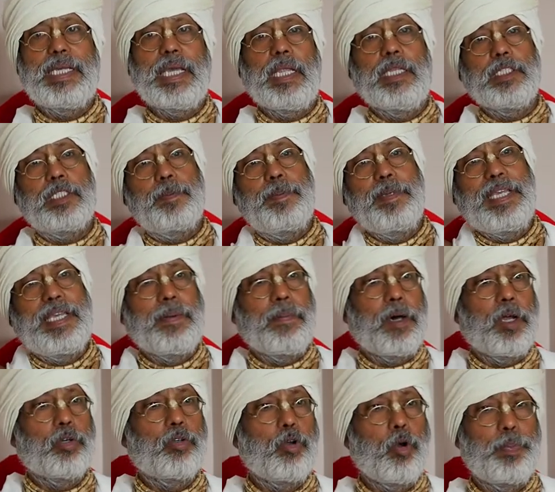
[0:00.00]
can speak
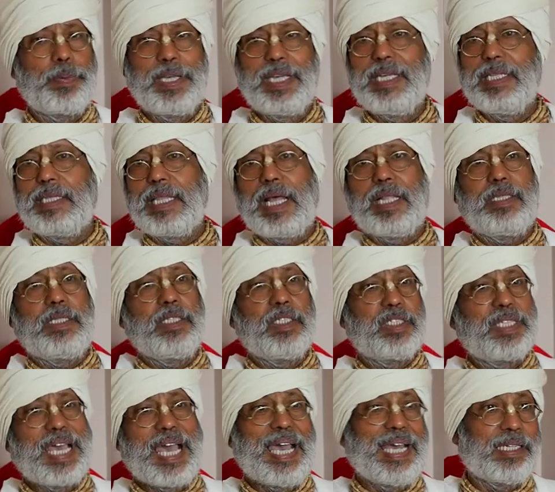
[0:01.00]
about Gopi Gita, this,
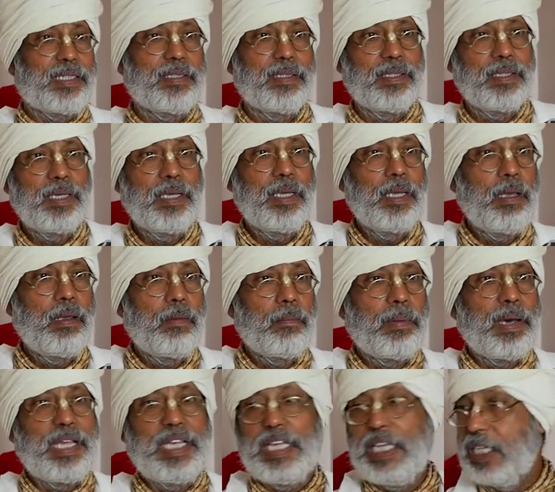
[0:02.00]
that.
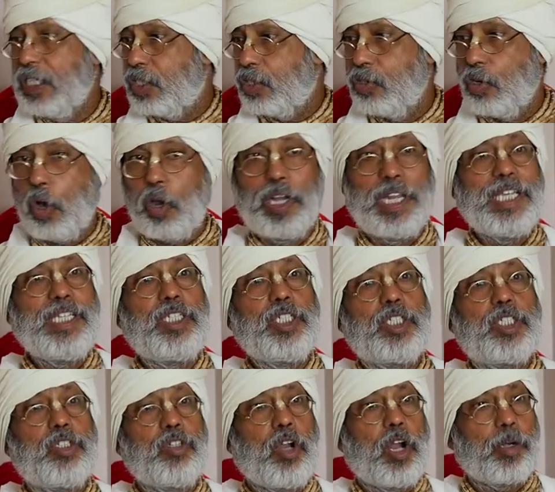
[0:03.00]
But his knowledge
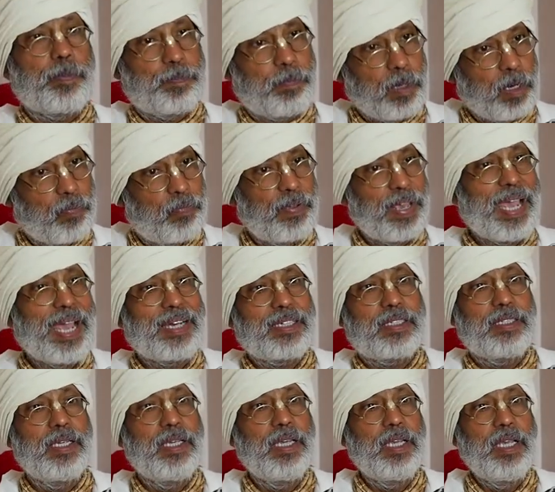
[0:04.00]
is not
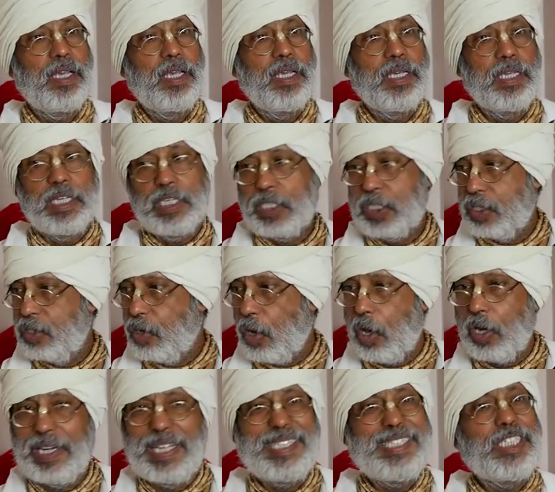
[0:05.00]
perfect, his
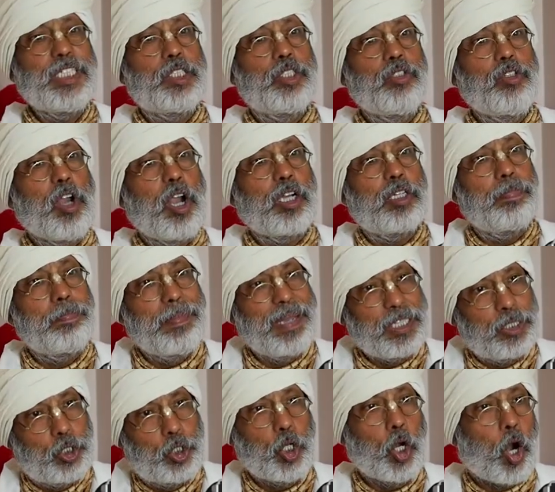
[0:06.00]
knowledge is not
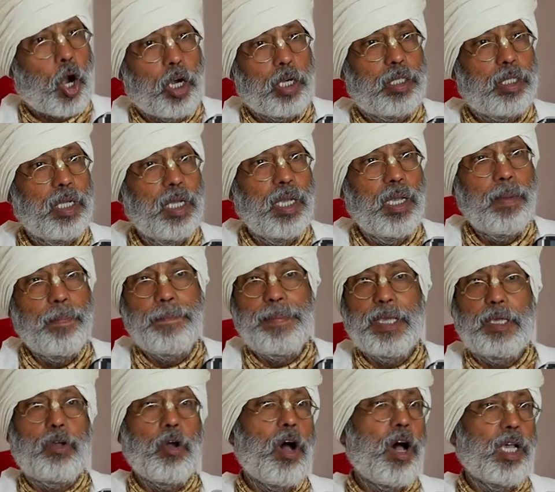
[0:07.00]
matured
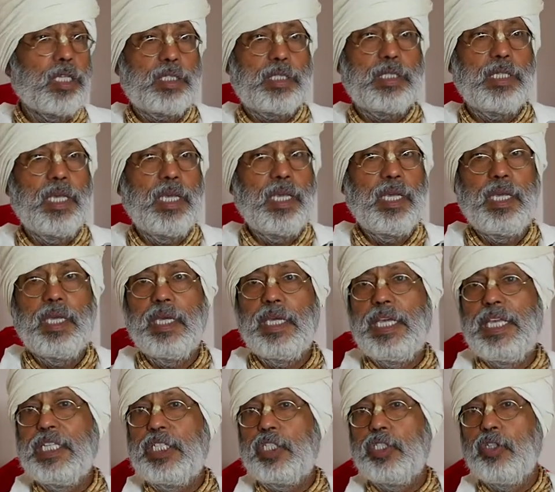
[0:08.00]
because
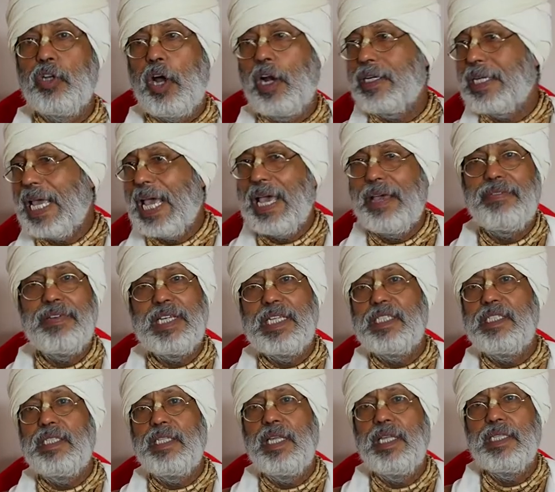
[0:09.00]
he is not
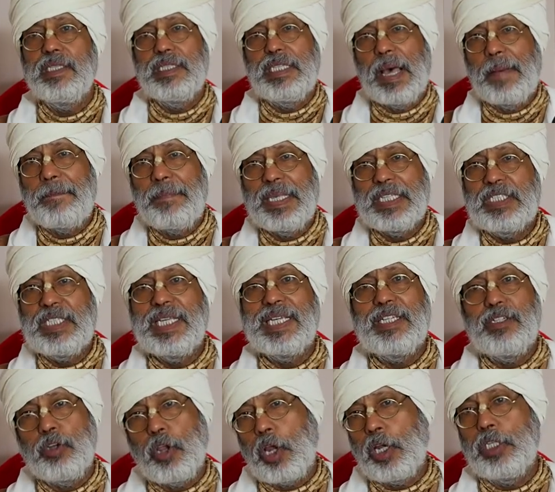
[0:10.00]
having the
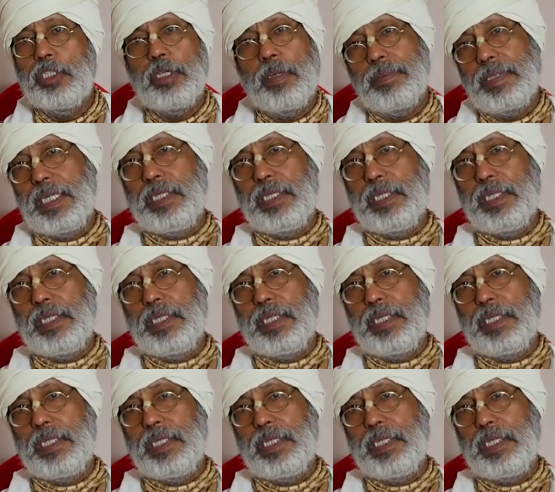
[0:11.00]
basic knowledge of